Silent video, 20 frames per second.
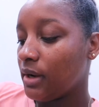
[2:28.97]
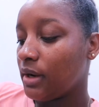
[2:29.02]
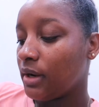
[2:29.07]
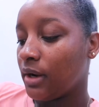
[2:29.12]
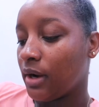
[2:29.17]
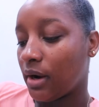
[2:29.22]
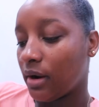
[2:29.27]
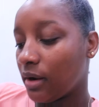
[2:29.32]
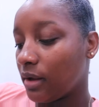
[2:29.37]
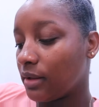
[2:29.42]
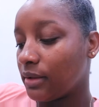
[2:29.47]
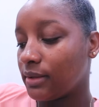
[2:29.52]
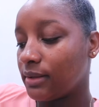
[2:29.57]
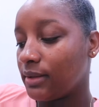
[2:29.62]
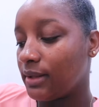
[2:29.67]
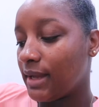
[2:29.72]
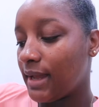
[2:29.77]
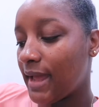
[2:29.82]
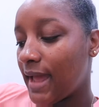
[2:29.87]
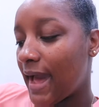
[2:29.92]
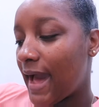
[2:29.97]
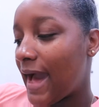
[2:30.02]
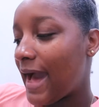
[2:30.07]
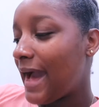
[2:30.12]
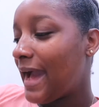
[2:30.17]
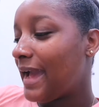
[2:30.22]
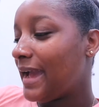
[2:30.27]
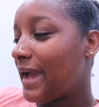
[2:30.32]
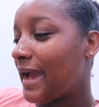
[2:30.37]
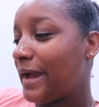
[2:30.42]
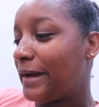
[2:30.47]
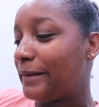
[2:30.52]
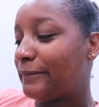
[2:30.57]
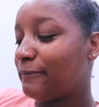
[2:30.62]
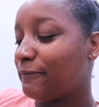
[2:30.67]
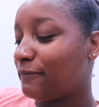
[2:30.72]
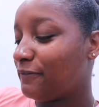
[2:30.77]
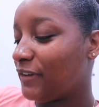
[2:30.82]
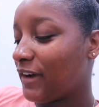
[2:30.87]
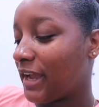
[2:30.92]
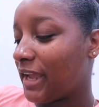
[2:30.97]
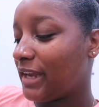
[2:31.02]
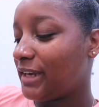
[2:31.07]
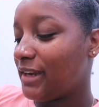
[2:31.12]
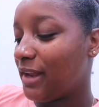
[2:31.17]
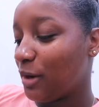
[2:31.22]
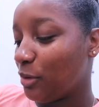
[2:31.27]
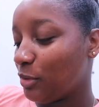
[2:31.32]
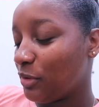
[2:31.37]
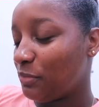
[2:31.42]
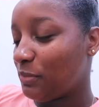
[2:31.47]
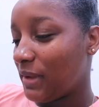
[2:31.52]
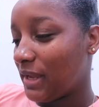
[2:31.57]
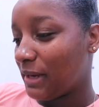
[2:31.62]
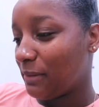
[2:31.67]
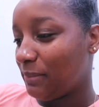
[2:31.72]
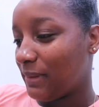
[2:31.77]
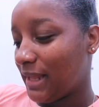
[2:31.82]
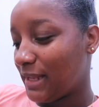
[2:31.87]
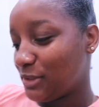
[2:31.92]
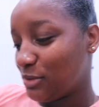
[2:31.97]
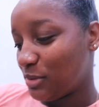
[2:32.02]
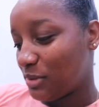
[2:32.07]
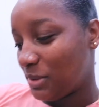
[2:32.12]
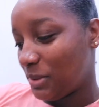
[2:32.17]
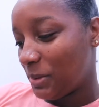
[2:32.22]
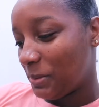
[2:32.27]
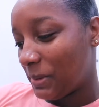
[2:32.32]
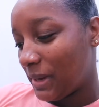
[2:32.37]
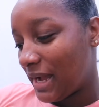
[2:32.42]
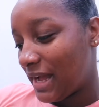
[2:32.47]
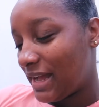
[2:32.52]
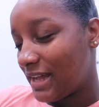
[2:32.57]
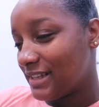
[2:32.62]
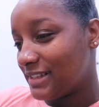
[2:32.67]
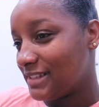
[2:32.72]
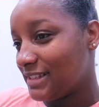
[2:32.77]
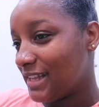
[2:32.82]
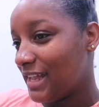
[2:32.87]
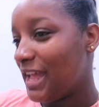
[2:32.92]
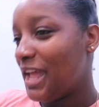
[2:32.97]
Girl, I am done with making plans with you because